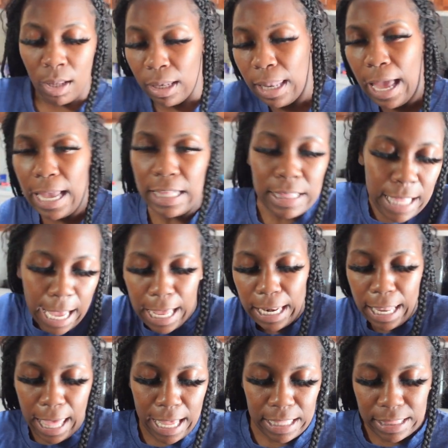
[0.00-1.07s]
like that
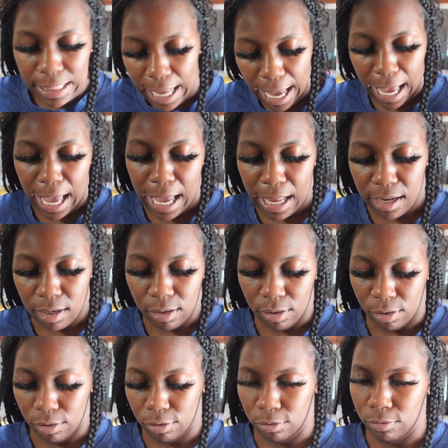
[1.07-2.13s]
like that
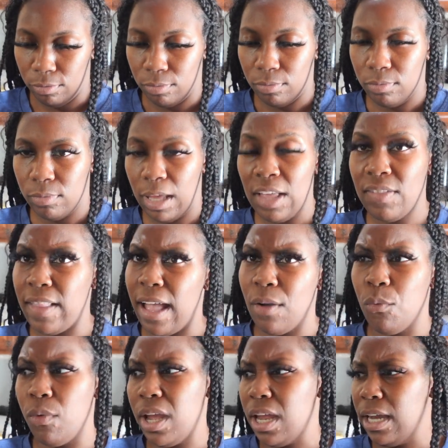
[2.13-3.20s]
um it's
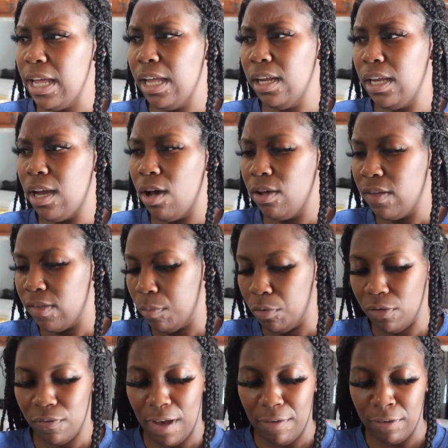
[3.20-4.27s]
like way later y'all it's
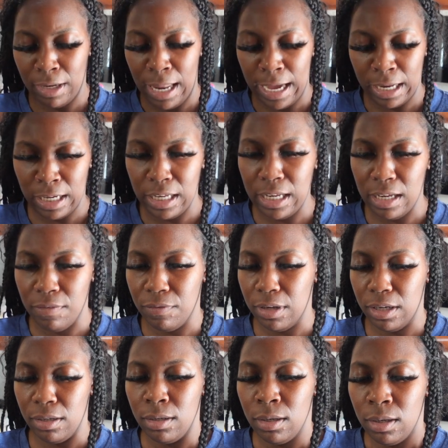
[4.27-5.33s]
almost five o'clock in the
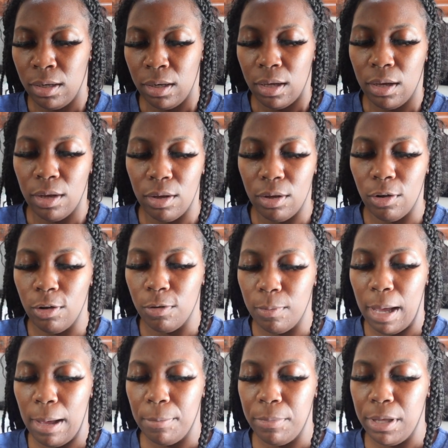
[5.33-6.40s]
evening um
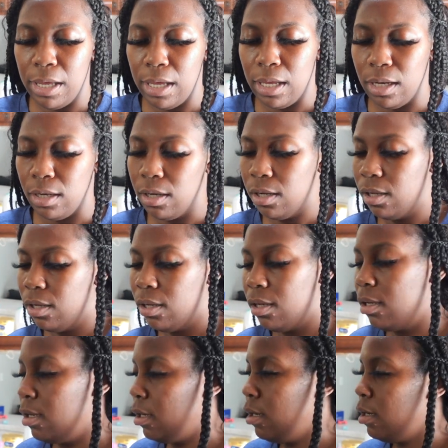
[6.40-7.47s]
i've been
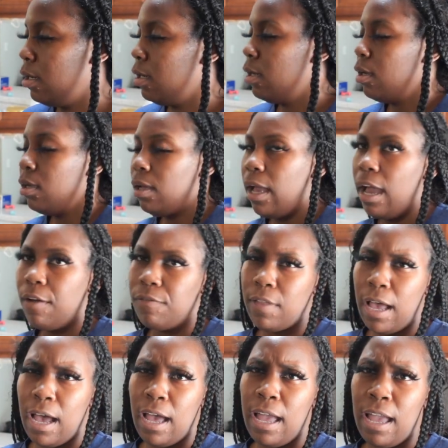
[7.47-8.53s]
after
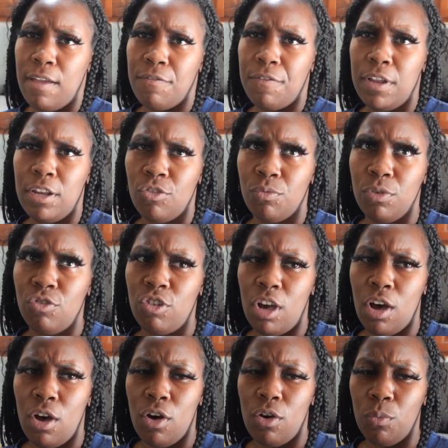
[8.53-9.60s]
i had finished with
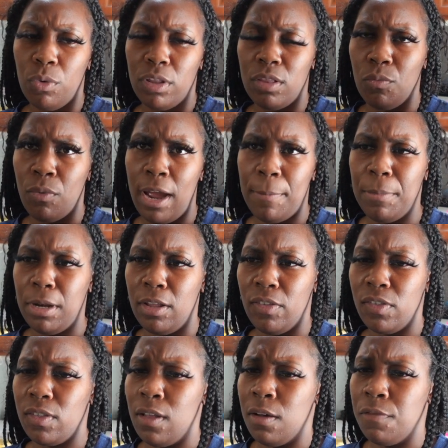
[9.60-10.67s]
y'all with wrapping the
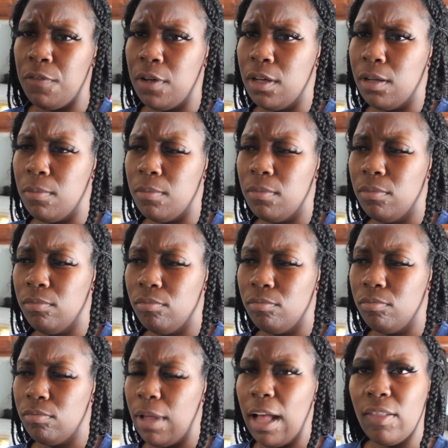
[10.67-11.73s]
stuff up
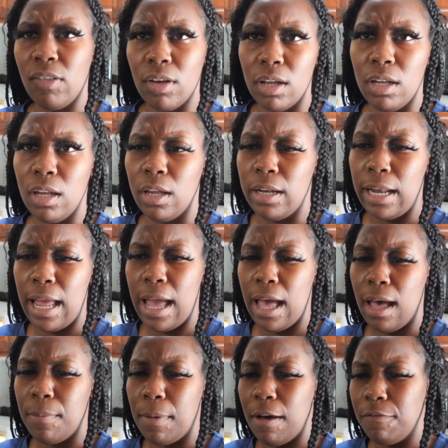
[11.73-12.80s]
i took a little
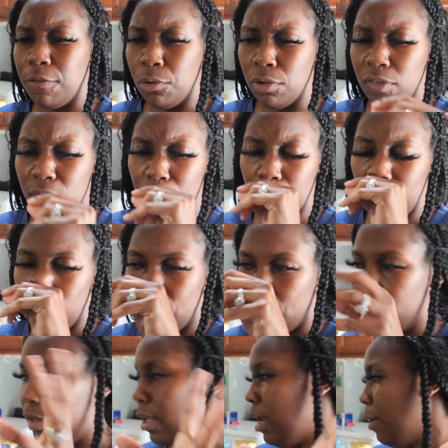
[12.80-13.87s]
nap i folded some
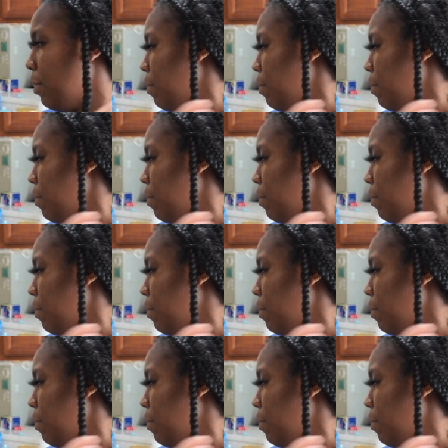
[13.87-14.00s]
clothes and then i